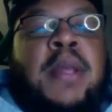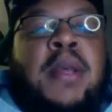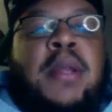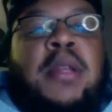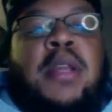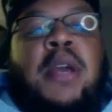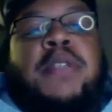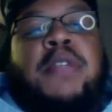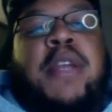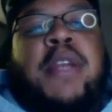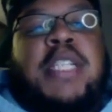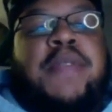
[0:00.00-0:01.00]
Doug was
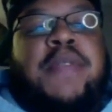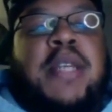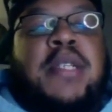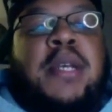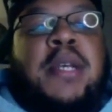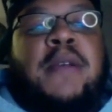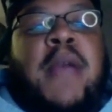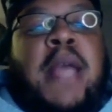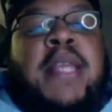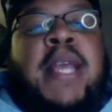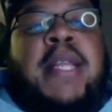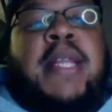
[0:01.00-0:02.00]
aggressive last night. I
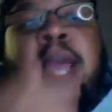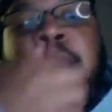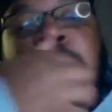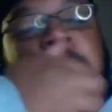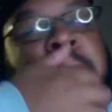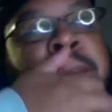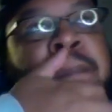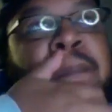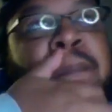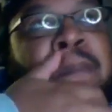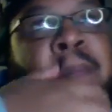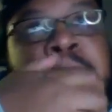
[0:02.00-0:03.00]
think that
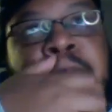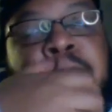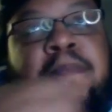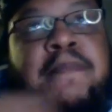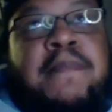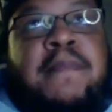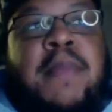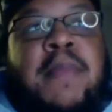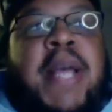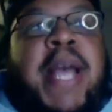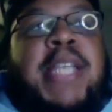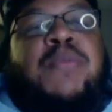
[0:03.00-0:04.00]

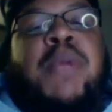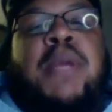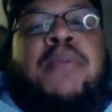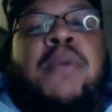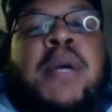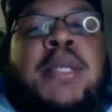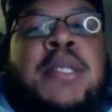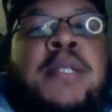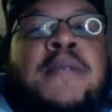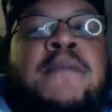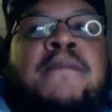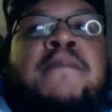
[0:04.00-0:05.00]
last week was,
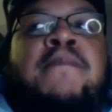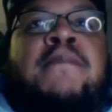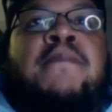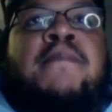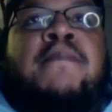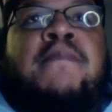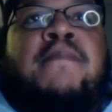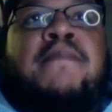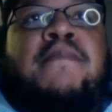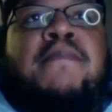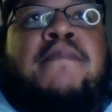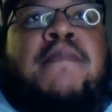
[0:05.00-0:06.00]

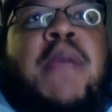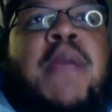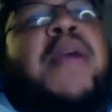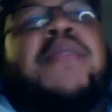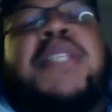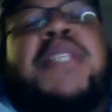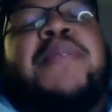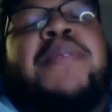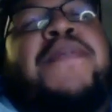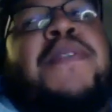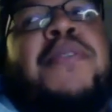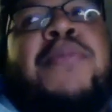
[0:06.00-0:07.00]
I'm not going to say it was
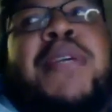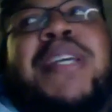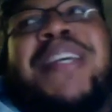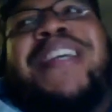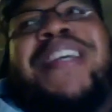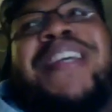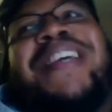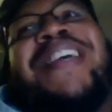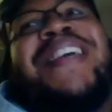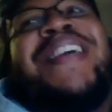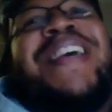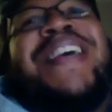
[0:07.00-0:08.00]
a fluke.
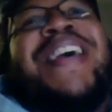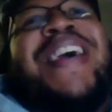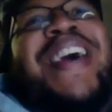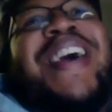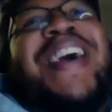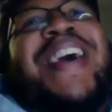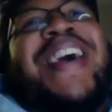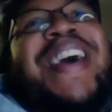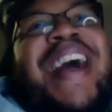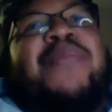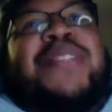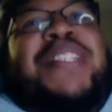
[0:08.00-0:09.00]
I
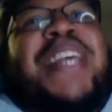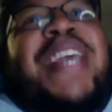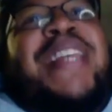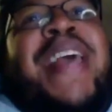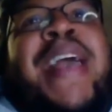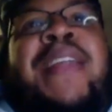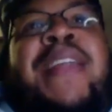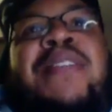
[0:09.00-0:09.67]
will say that,